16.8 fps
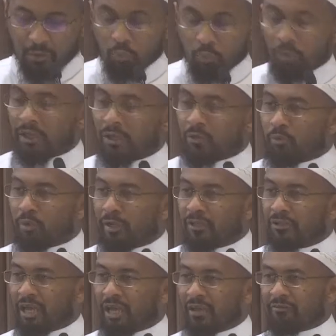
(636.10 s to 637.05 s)
When it
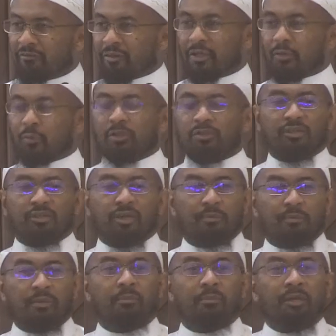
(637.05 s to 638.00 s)
rained heavily one
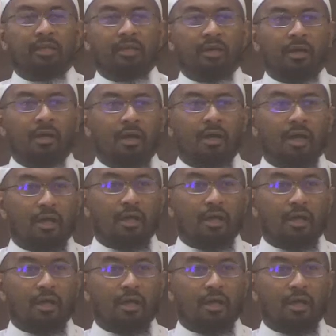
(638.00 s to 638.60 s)
time in Mecca